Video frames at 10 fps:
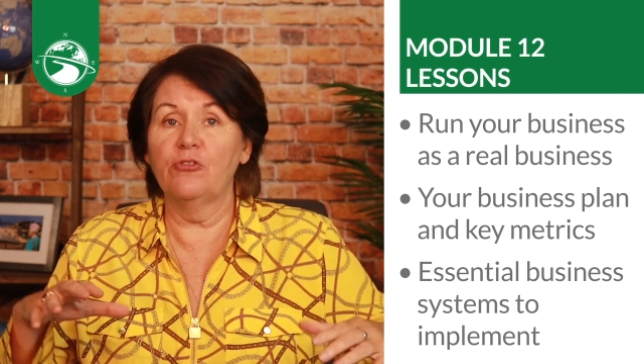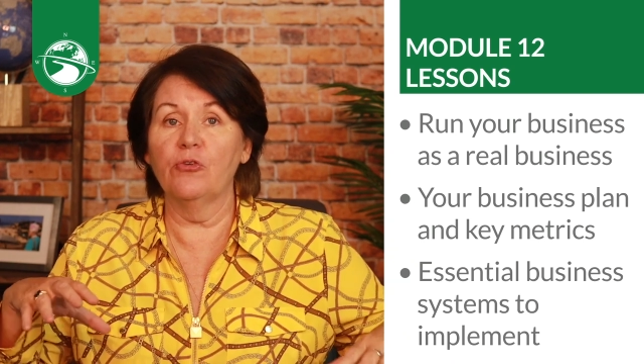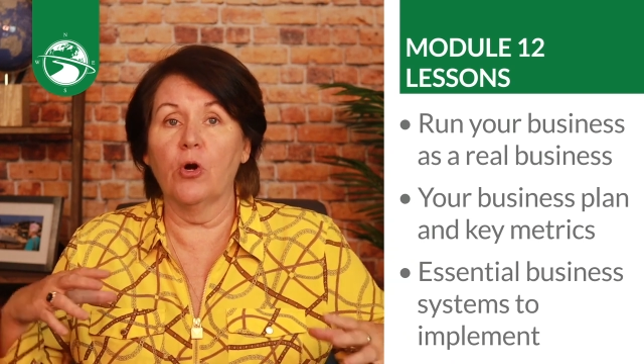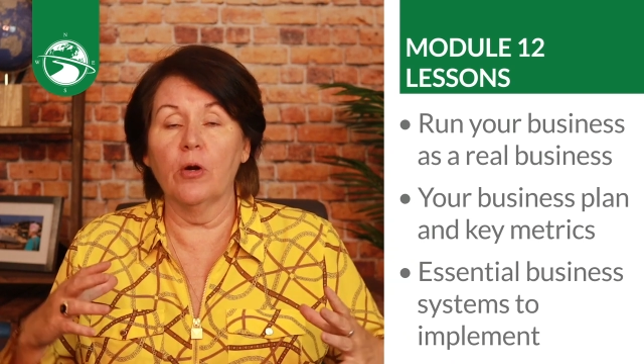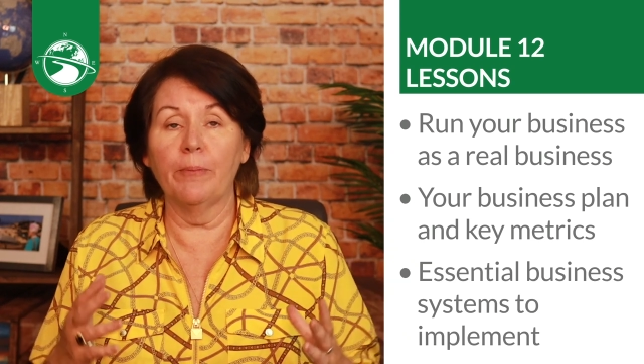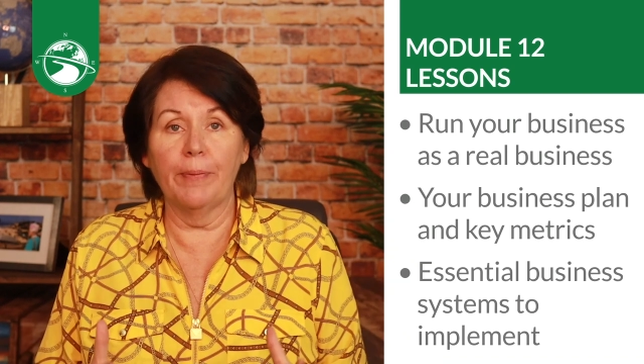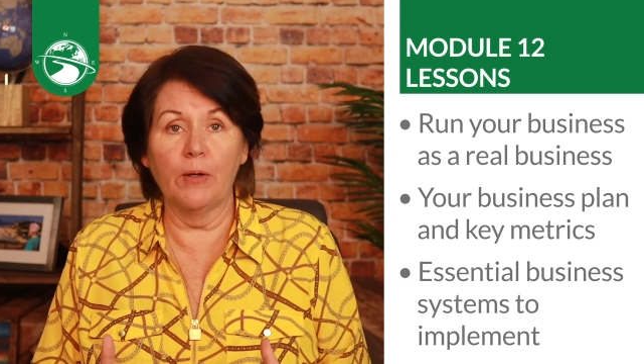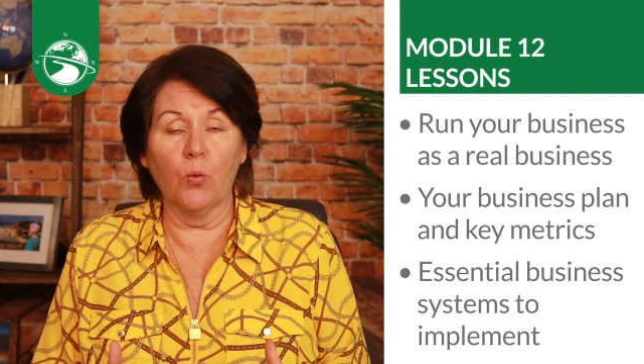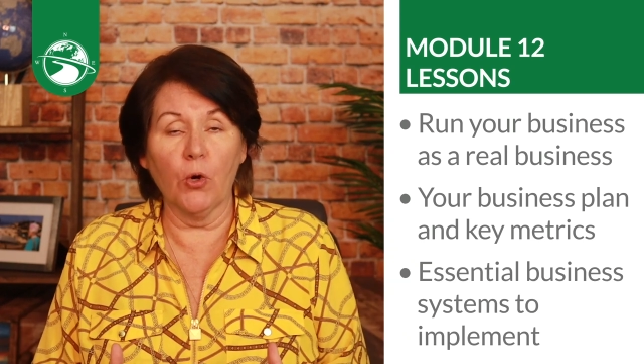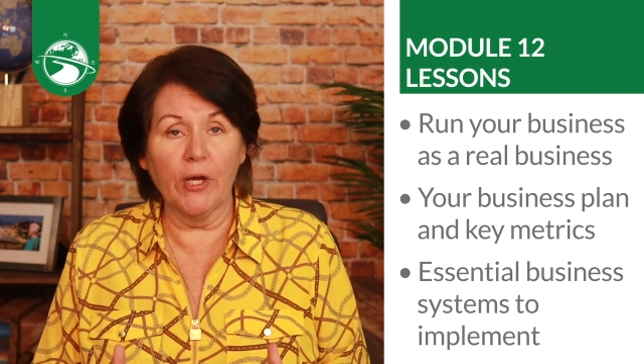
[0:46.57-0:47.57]
that you are
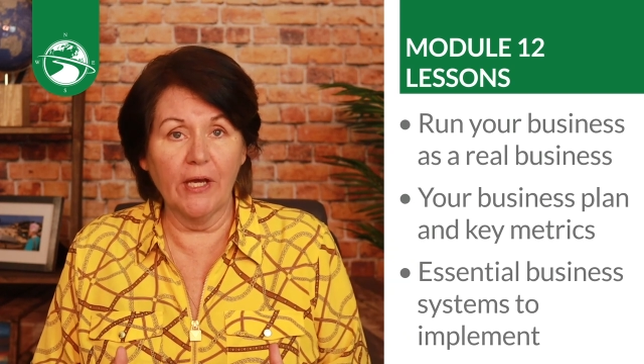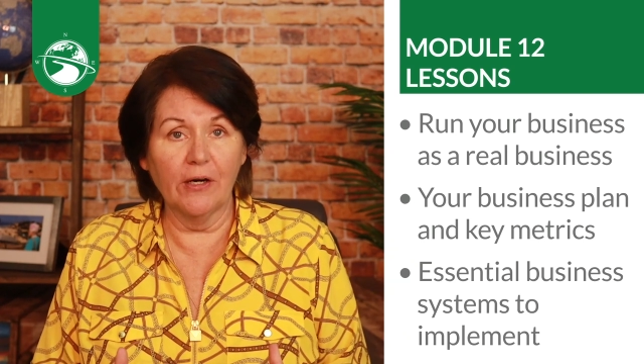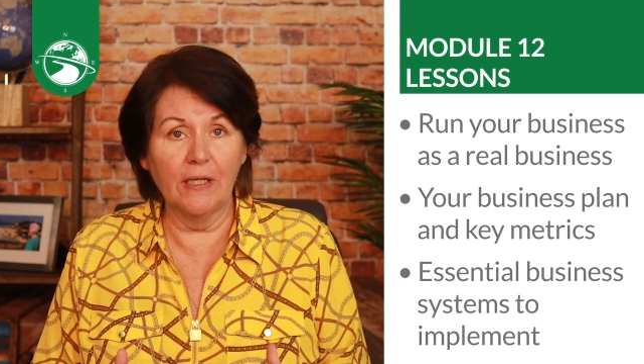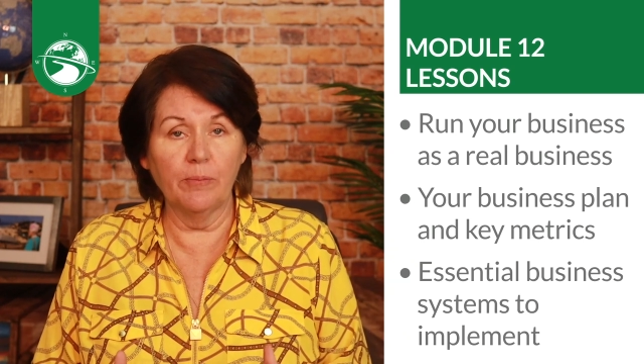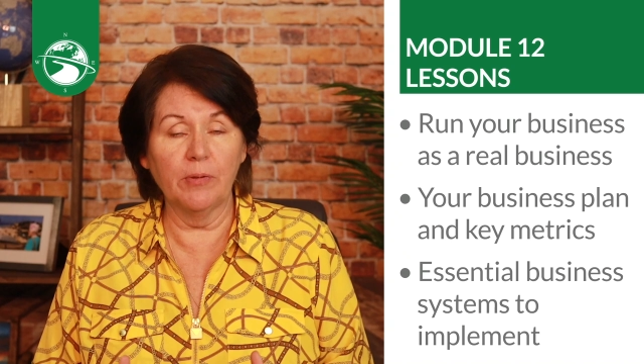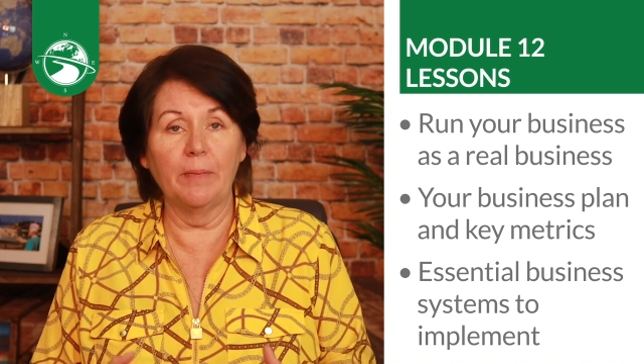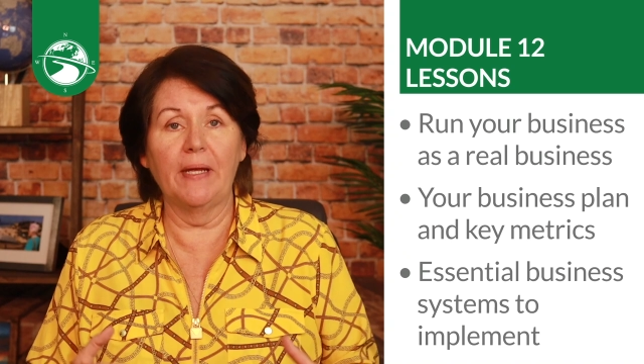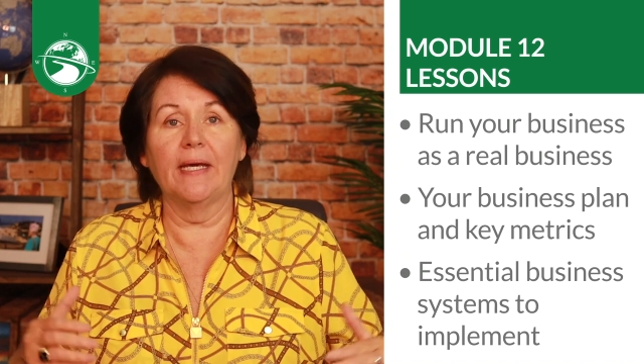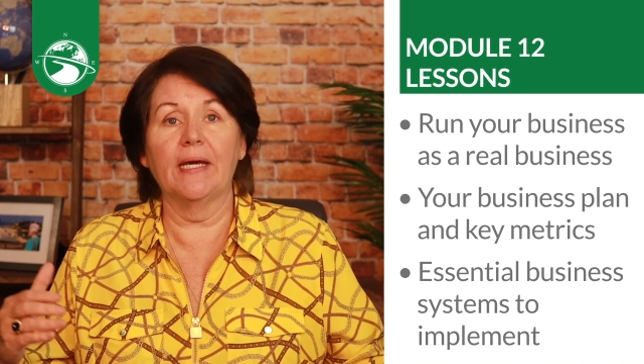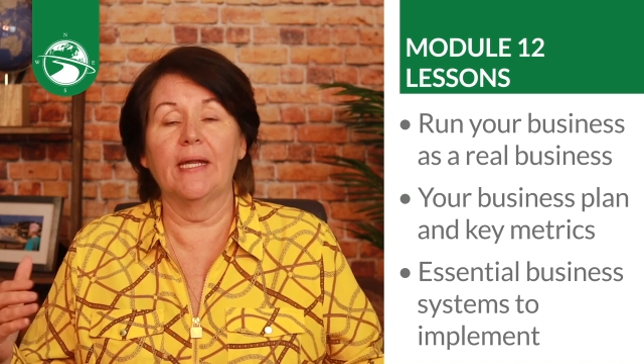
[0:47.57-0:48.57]
been working on
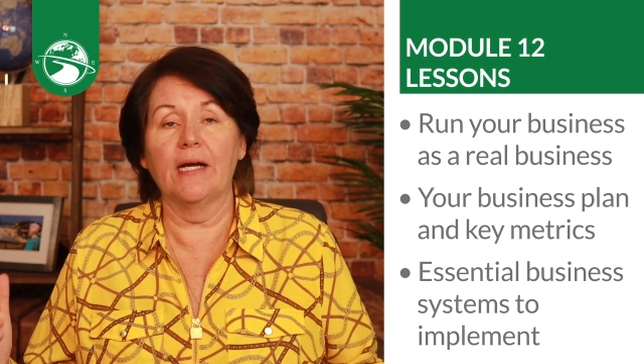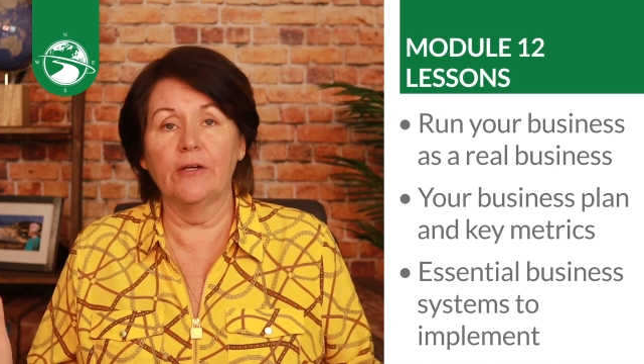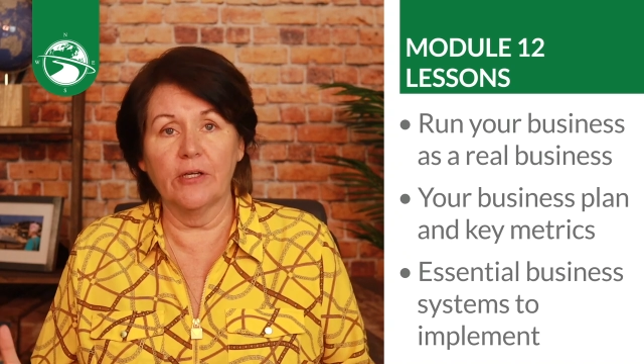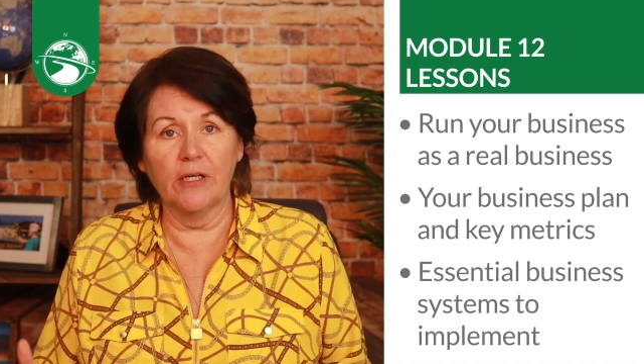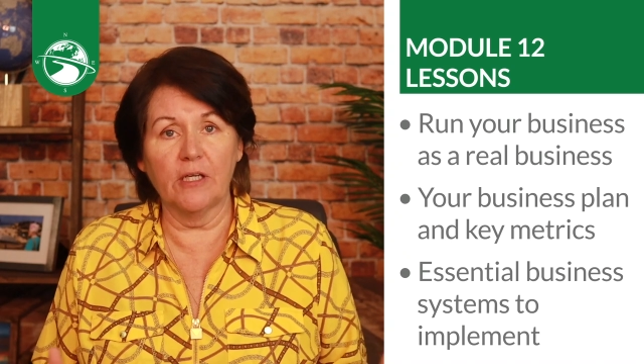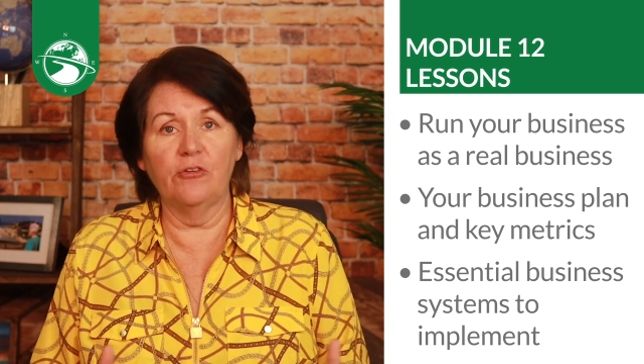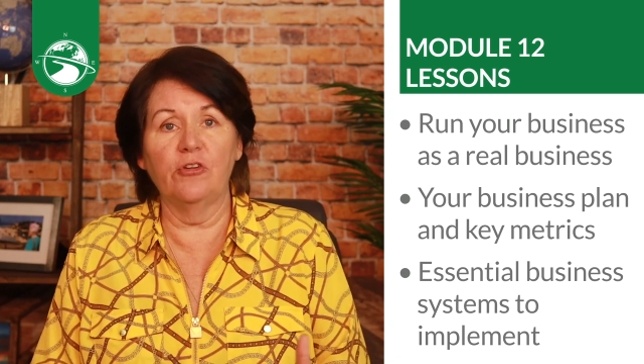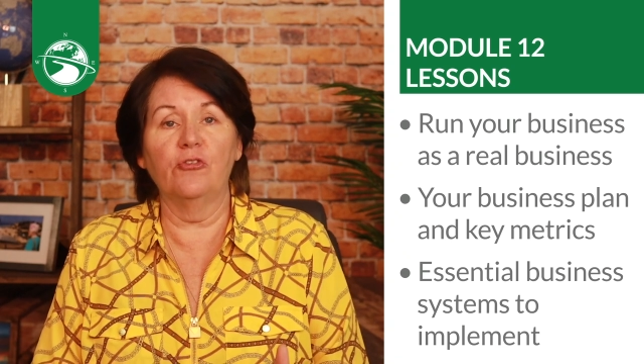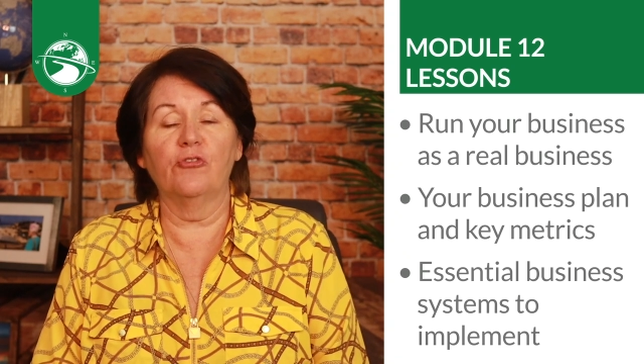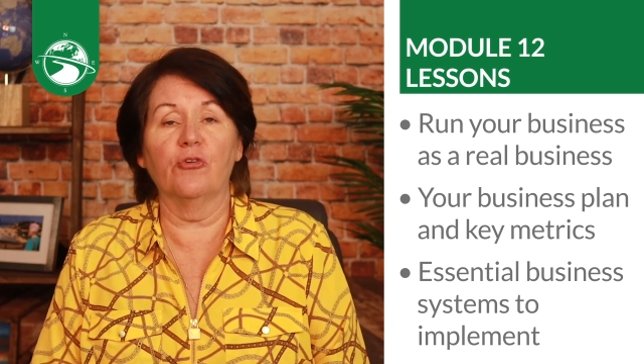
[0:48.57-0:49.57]
implementing and how you're going to
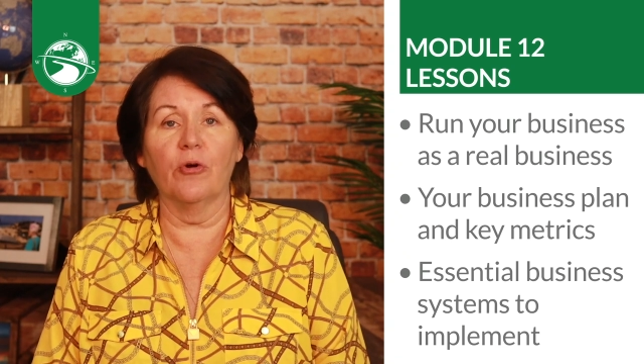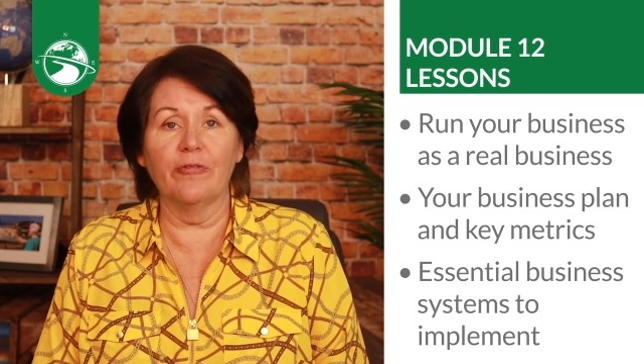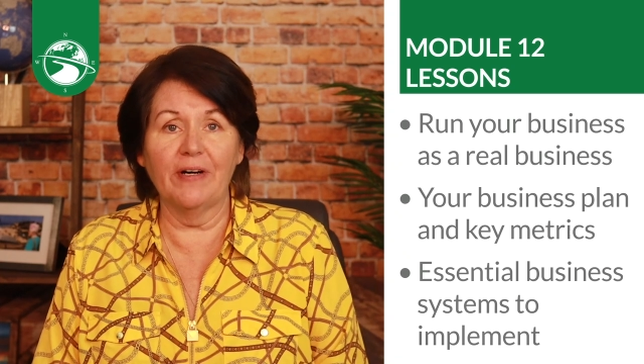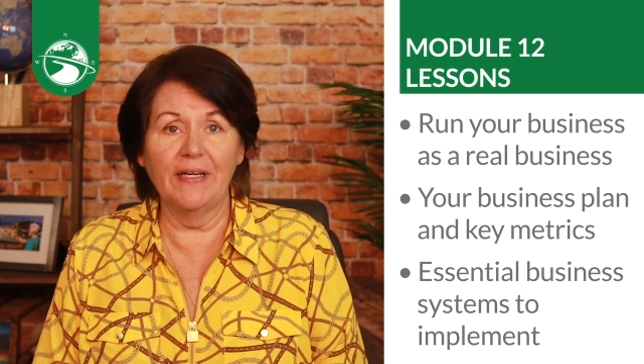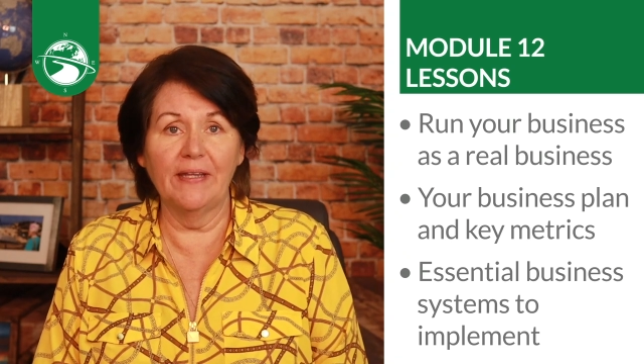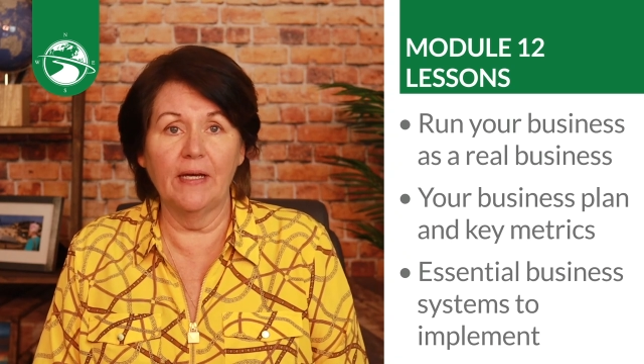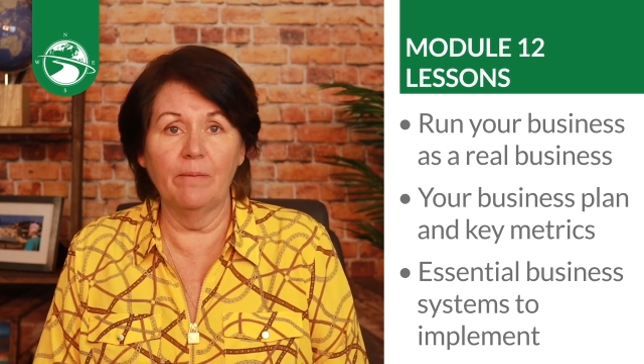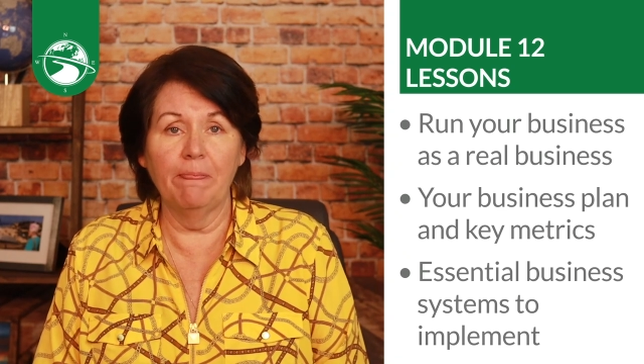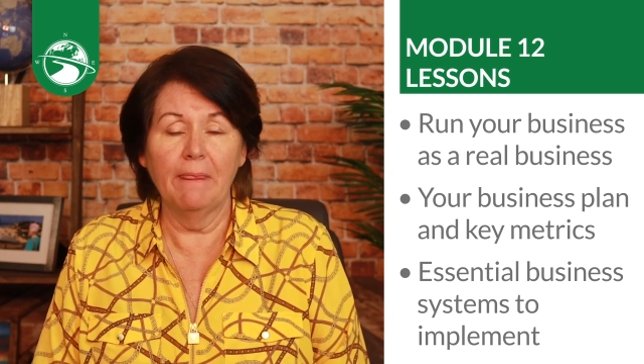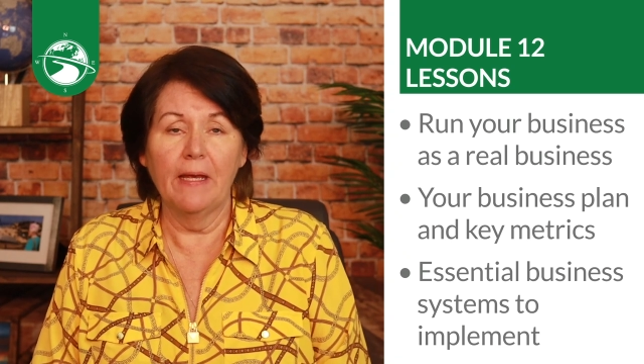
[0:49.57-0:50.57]
continue to refine
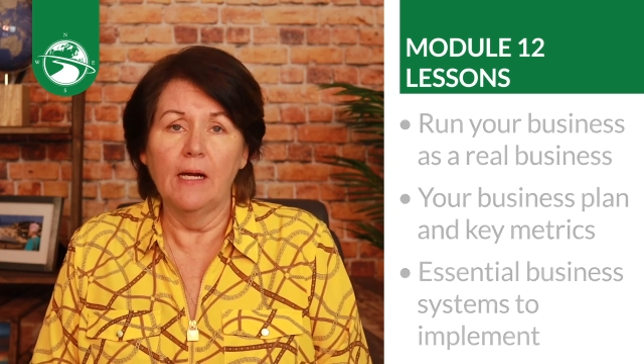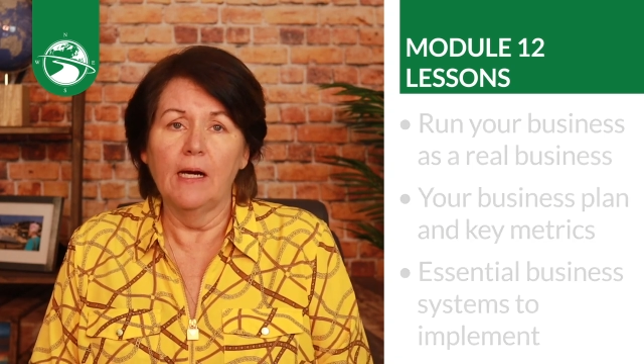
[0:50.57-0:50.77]
them.